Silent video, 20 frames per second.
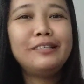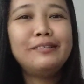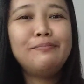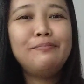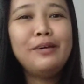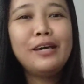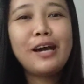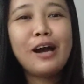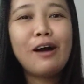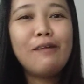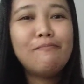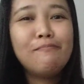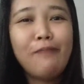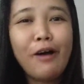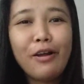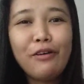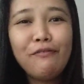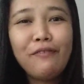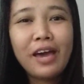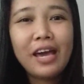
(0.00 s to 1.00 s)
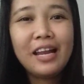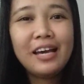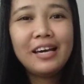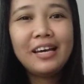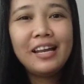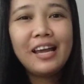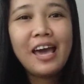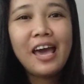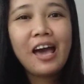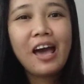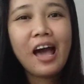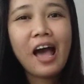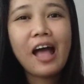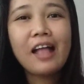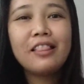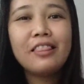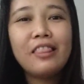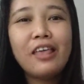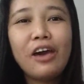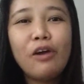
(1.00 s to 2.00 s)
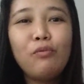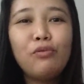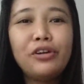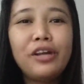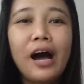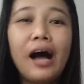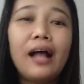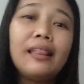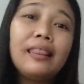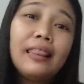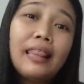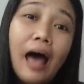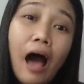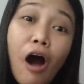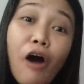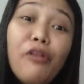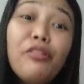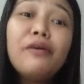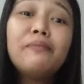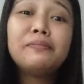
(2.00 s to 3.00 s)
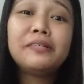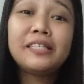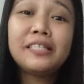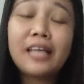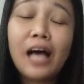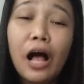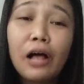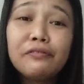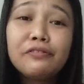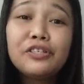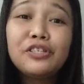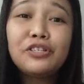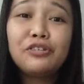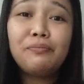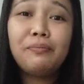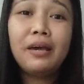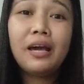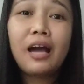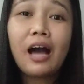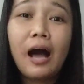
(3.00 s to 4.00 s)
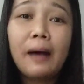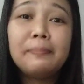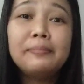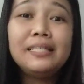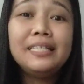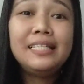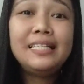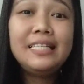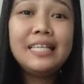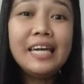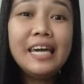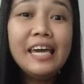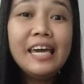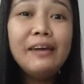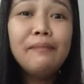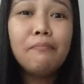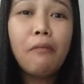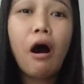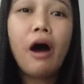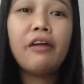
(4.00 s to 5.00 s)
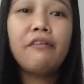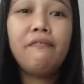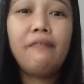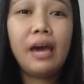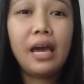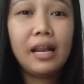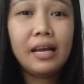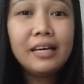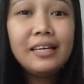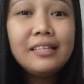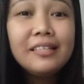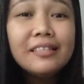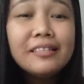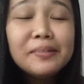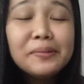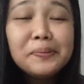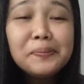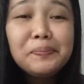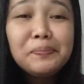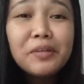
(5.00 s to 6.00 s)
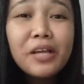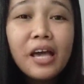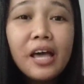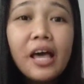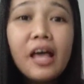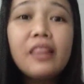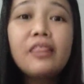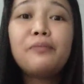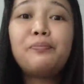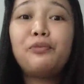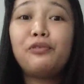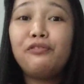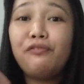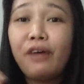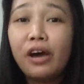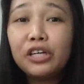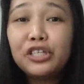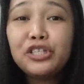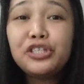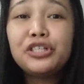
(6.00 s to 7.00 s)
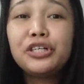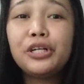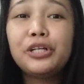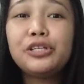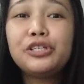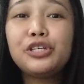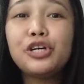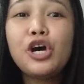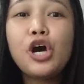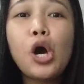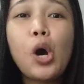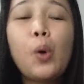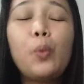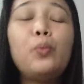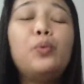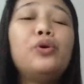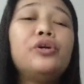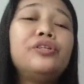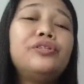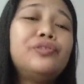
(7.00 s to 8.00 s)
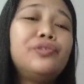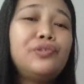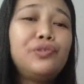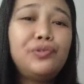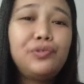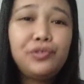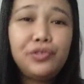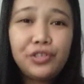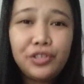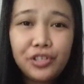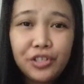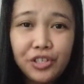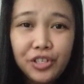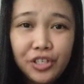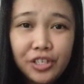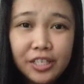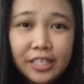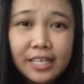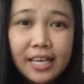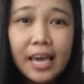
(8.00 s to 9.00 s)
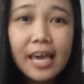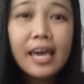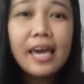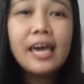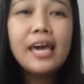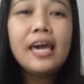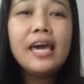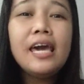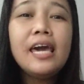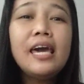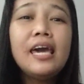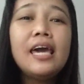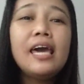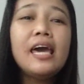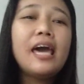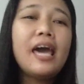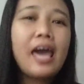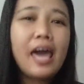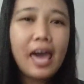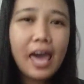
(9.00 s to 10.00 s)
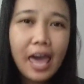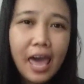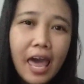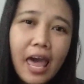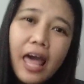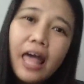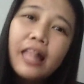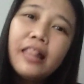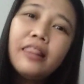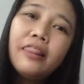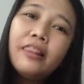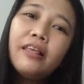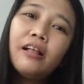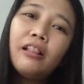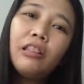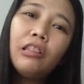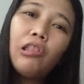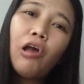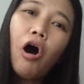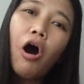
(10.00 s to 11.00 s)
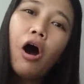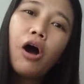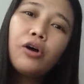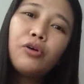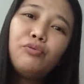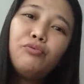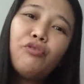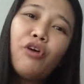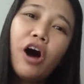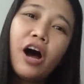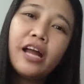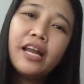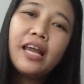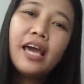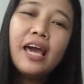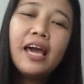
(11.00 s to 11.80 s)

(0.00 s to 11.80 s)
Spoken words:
become motivated and they would allow themselves to become demotivated, the professionals would stay in the long run.